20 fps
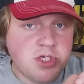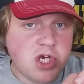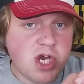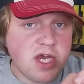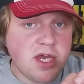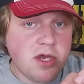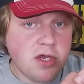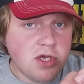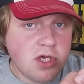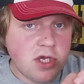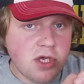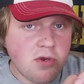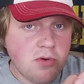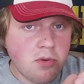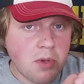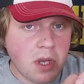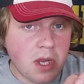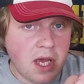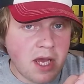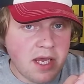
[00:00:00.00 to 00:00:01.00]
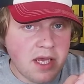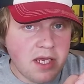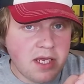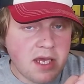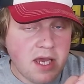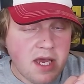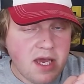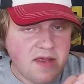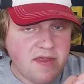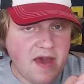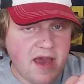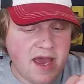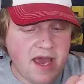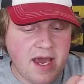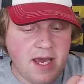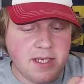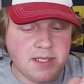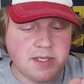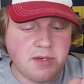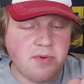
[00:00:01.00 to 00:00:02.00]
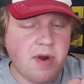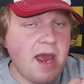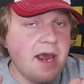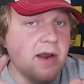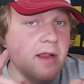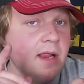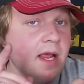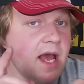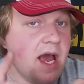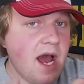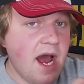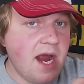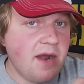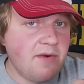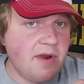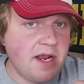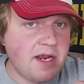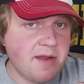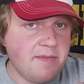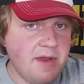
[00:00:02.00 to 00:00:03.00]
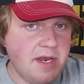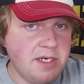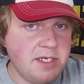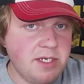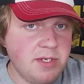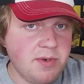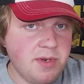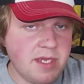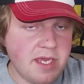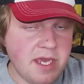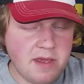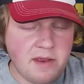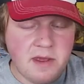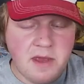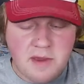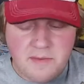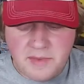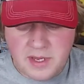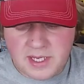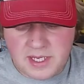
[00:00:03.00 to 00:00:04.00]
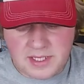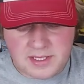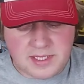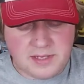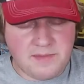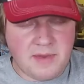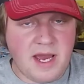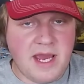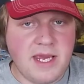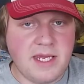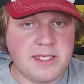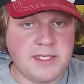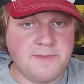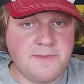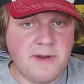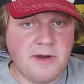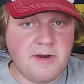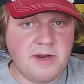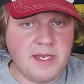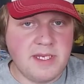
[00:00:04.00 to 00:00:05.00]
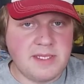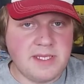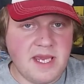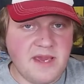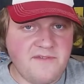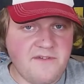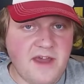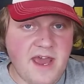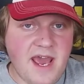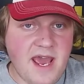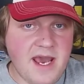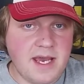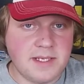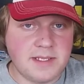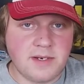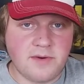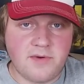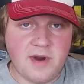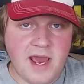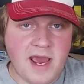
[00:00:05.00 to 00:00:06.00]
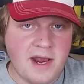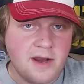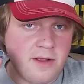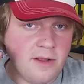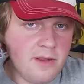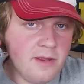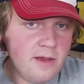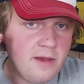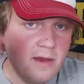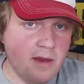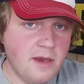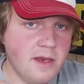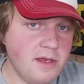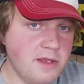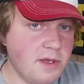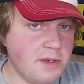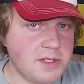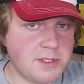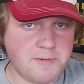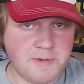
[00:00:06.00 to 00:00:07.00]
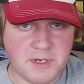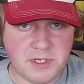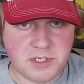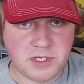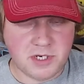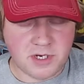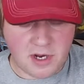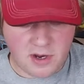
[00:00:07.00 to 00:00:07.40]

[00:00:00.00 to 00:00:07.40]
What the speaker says: jig you like that has a rattle, I recommend doing it, because in my experience, if it has a rattle, those fish are